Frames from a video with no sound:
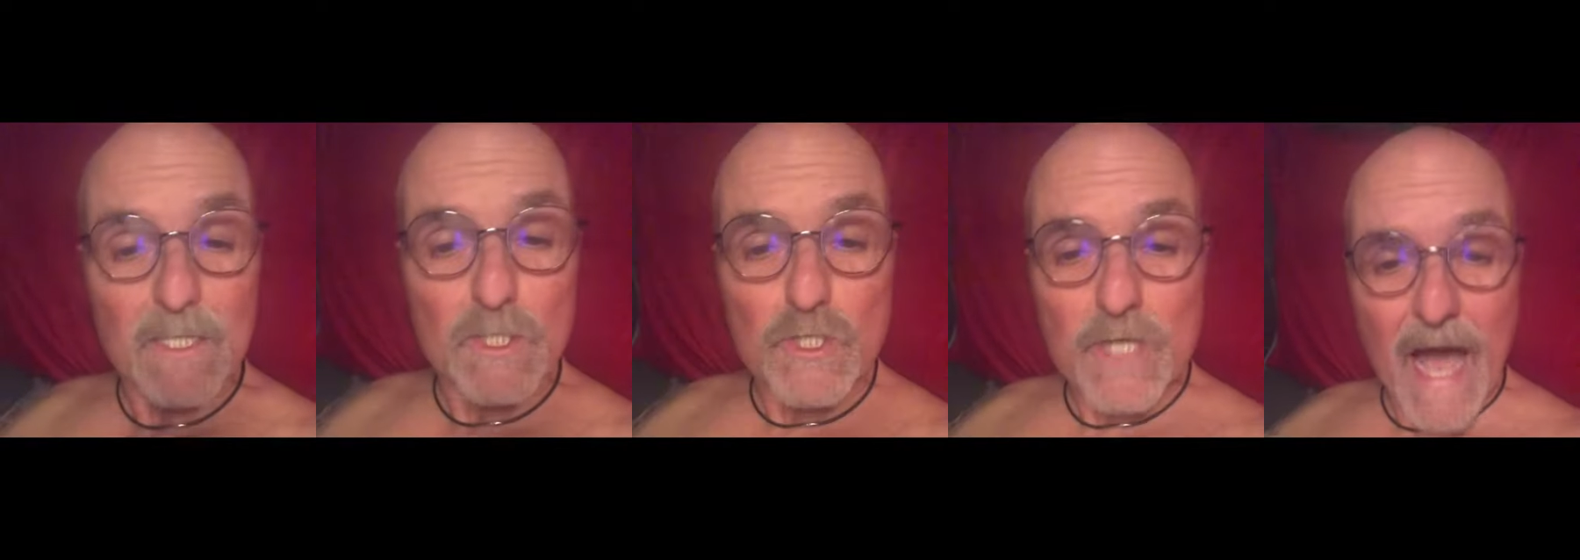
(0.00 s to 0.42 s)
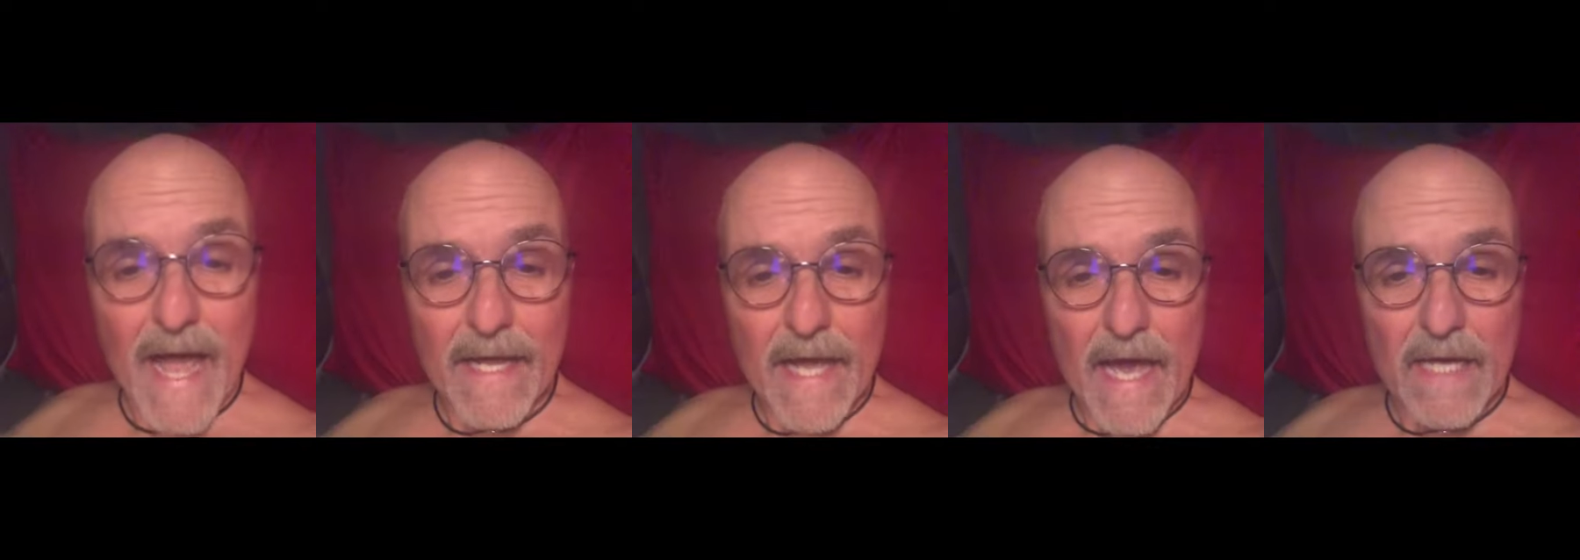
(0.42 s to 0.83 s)
of
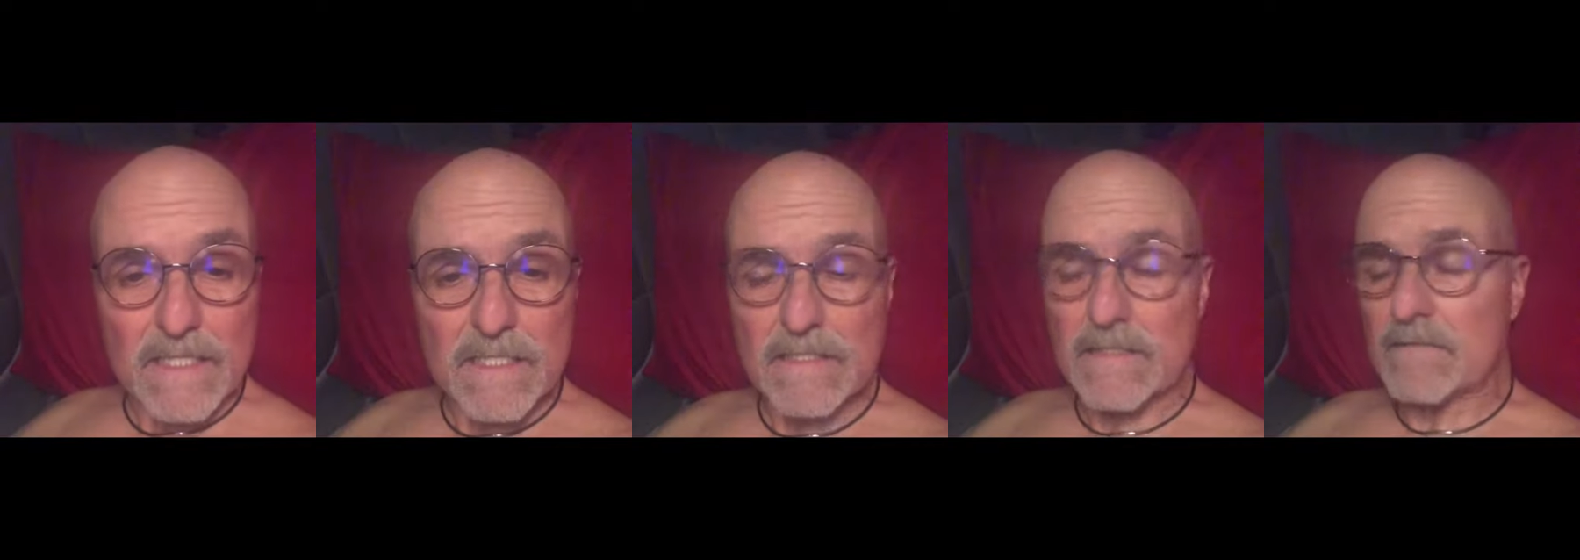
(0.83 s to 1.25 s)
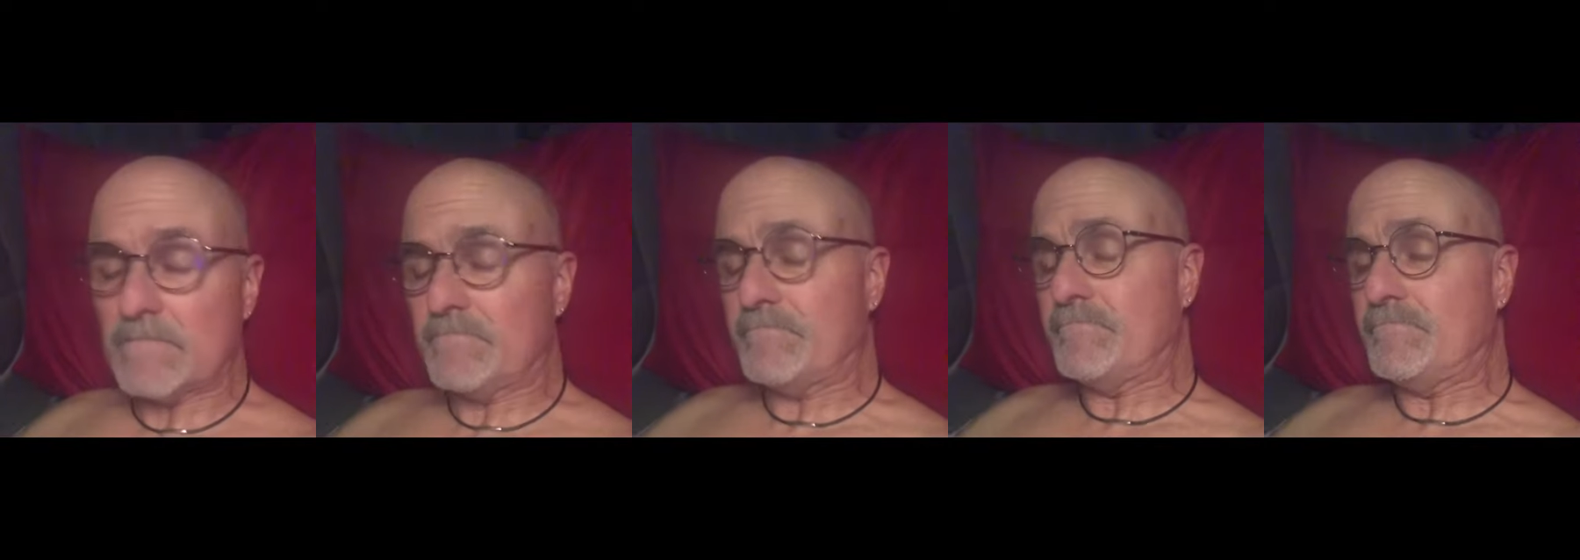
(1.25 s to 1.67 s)
jackasses.
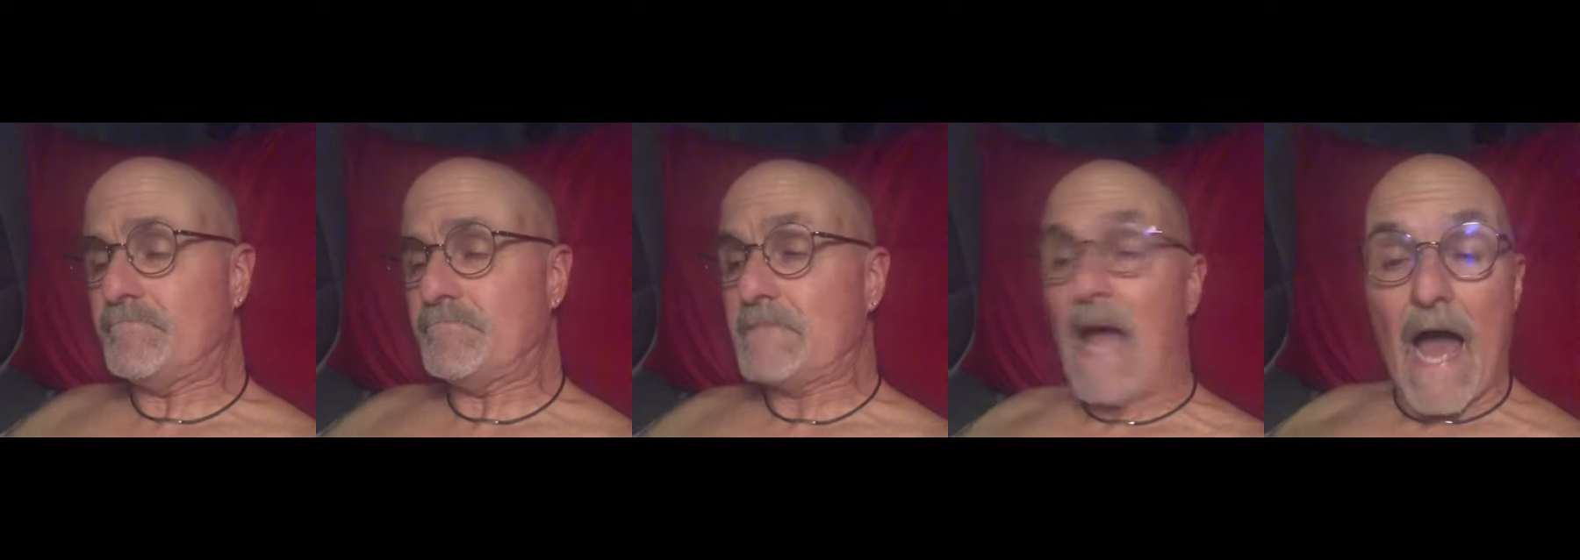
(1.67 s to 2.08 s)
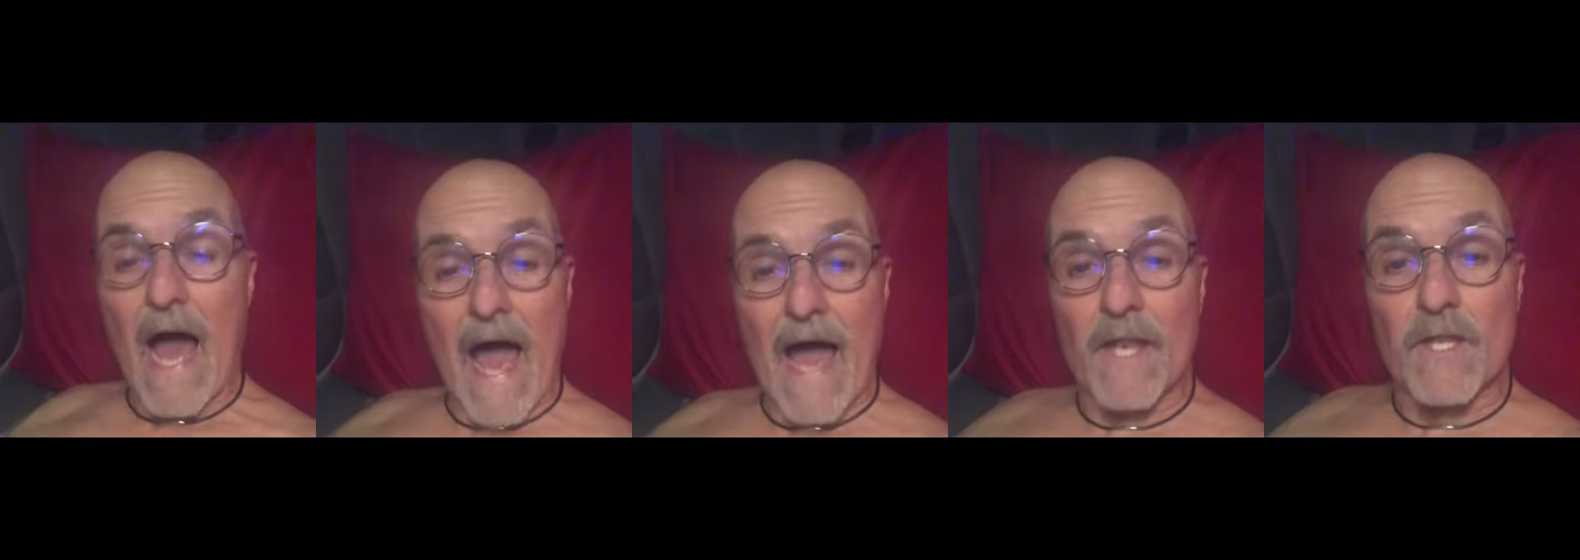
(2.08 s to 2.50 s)
And